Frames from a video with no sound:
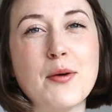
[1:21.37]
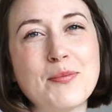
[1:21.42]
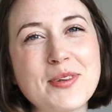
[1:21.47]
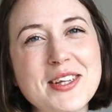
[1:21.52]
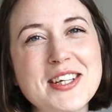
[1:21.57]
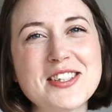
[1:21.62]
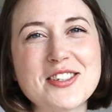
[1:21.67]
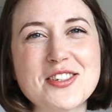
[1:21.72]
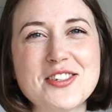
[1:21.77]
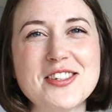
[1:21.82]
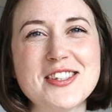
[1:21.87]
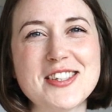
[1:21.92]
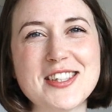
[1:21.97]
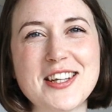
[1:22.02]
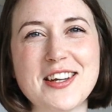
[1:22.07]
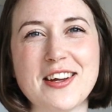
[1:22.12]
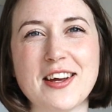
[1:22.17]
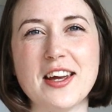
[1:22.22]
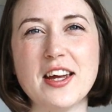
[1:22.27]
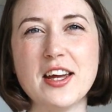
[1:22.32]
please
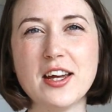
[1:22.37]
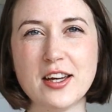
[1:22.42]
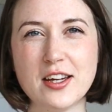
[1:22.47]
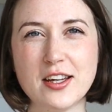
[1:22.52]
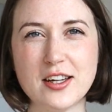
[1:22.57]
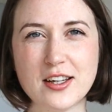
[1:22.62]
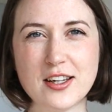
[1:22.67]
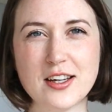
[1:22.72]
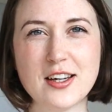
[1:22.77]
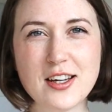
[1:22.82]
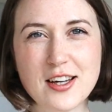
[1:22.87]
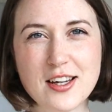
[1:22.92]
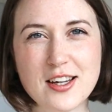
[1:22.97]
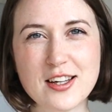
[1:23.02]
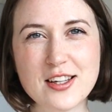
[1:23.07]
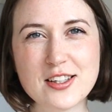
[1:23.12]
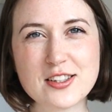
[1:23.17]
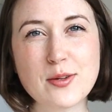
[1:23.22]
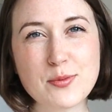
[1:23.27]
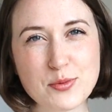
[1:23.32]
consider
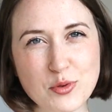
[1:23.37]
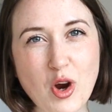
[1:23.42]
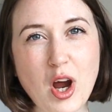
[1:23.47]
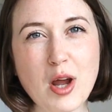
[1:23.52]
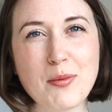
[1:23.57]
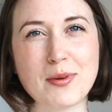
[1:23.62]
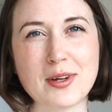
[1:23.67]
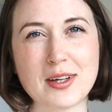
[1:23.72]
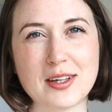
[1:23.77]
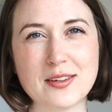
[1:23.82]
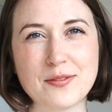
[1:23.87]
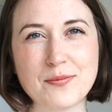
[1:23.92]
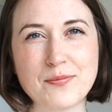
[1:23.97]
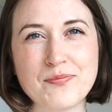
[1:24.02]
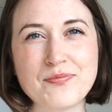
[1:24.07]
subscribing.